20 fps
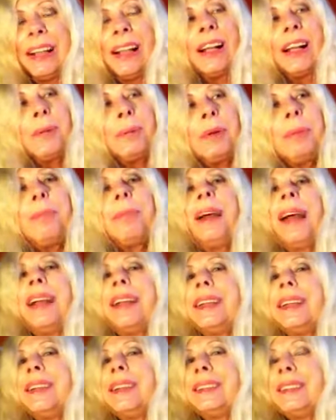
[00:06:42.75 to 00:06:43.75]
and I'll be
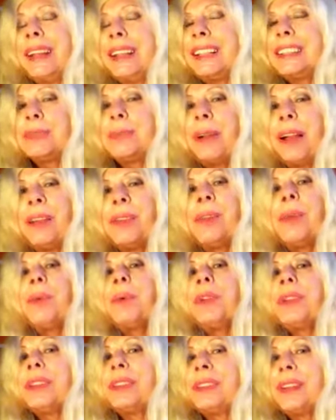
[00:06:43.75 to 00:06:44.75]
back here next month
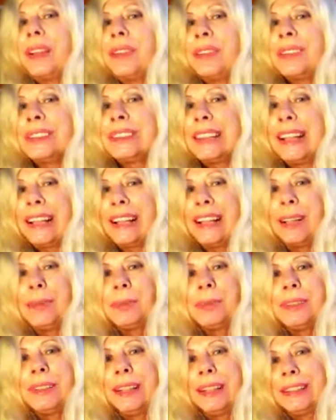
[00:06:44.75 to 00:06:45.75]
with another psychic
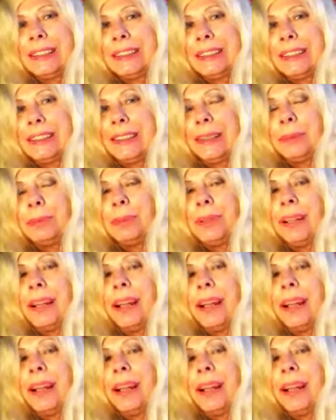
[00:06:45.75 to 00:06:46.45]
protection tip.